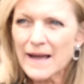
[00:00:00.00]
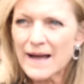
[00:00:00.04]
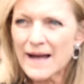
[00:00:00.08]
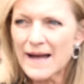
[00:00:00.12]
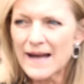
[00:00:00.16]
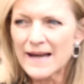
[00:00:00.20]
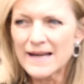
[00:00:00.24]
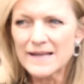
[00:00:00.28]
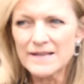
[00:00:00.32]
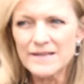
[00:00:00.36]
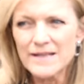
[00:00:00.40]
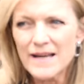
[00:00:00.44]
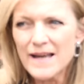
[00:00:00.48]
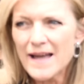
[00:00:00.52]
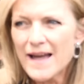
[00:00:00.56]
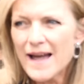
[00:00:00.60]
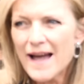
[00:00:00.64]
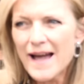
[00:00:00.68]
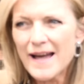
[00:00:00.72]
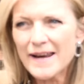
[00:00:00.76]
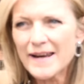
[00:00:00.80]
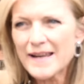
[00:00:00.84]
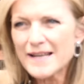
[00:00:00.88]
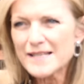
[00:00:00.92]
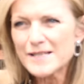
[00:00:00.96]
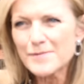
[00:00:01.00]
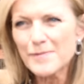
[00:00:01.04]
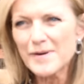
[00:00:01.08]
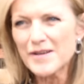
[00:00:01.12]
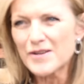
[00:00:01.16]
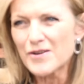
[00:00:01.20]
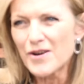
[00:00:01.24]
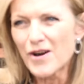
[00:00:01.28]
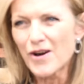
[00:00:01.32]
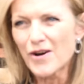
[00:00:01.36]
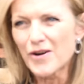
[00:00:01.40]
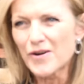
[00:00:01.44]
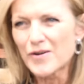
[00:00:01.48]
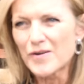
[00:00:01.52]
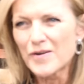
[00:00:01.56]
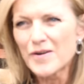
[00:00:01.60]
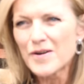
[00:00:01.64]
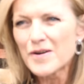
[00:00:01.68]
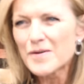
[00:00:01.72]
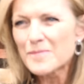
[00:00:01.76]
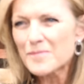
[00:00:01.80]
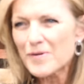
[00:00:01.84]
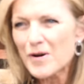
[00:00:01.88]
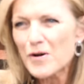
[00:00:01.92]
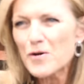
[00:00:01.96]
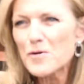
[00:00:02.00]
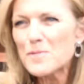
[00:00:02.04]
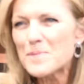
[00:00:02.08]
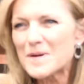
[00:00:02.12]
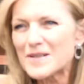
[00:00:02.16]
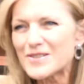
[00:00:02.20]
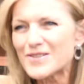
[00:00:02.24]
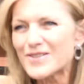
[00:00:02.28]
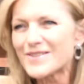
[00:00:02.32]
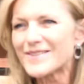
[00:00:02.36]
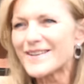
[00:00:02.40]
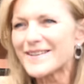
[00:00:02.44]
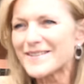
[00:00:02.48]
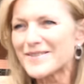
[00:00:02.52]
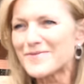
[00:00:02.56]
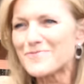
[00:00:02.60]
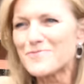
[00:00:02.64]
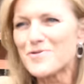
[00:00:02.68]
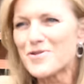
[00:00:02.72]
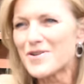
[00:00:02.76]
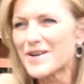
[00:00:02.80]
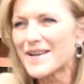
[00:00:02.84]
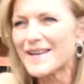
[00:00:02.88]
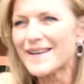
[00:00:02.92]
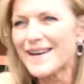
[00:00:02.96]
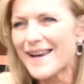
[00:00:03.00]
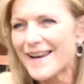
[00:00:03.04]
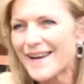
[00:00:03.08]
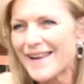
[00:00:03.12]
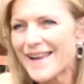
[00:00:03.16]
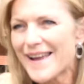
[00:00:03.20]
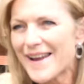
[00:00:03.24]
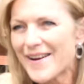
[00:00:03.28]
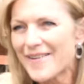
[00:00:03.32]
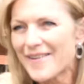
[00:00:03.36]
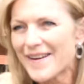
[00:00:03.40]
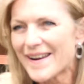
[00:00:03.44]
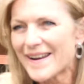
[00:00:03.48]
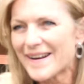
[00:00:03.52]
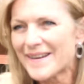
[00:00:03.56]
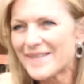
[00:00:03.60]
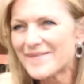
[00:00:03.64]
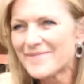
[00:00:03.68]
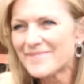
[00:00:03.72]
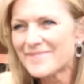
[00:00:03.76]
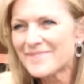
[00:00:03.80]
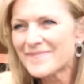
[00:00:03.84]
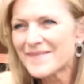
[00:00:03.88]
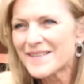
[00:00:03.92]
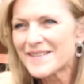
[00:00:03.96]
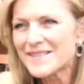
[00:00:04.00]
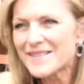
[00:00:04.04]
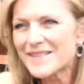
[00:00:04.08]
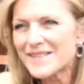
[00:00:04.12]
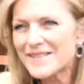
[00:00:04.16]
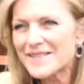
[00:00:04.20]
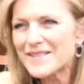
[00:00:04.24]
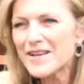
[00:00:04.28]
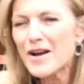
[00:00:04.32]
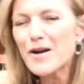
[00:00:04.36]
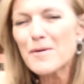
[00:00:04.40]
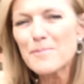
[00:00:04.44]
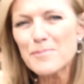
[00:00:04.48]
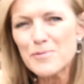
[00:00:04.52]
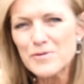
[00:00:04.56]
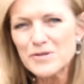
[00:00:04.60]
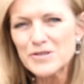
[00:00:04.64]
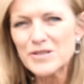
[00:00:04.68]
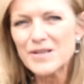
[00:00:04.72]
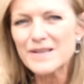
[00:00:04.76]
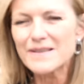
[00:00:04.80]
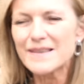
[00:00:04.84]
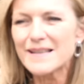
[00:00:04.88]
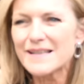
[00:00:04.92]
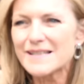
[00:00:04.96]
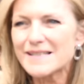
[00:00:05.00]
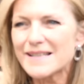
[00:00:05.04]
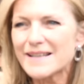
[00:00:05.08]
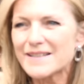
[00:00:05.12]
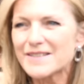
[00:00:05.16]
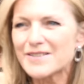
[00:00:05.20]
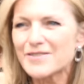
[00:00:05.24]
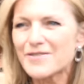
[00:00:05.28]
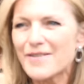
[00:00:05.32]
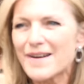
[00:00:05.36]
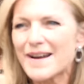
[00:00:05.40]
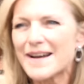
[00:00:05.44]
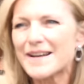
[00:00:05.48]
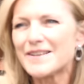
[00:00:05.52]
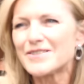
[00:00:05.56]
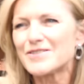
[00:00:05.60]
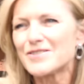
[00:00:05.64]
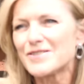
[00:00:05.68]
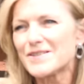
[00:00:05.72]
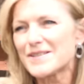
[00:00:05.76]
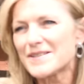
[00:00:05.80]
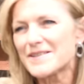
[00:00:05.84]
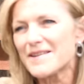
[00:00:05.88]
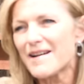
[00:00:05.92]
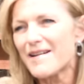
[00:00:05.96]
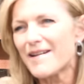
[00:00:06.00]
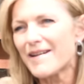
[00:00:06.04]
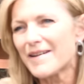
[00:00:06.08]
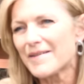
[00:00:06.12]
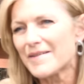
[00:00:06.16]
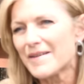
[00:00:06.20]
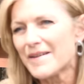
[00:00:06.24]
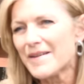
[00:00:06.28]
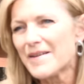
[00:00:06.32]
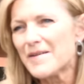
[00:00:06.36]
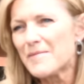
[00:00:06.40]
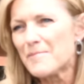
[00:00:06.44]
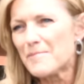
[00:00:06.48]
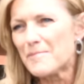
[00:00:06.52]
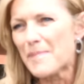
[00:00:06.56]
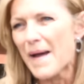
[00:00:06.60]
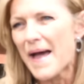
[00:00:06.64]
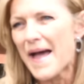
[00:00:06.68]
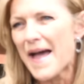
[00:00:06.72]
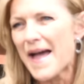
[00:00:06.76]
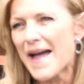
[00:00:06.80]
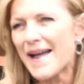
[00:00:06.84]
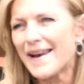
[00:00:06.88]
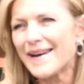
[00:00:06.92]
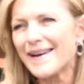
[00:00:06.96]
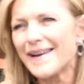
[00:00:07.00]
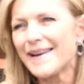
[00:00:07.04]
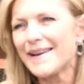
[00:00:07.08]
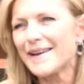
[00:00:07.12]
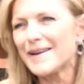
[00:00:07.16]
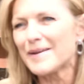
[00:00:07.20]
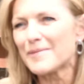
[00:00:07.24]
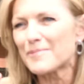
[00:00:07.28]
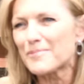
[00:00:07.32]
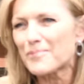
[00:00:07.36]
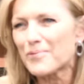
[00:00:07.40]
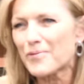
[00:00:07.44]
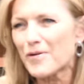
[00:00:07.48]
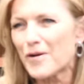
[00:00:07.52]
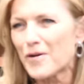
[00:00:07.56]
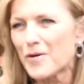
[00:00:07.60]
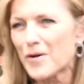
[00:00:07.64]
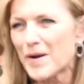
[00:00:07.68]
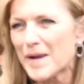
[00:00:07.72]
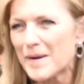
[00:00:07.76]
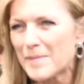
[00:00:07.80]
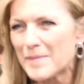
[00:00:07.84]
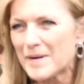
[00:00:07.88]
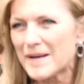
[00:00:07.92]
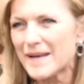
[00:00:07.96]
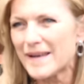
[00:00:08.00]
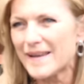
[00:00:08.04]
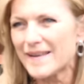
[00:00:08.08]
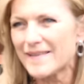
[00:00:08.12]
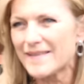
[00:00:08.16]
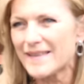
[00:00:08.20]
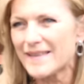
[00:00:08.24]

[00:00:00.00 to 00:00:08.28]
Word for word: And and as we know, prohibition doesn't work in any area. So you start pushing things underground, you start banning, prohibiting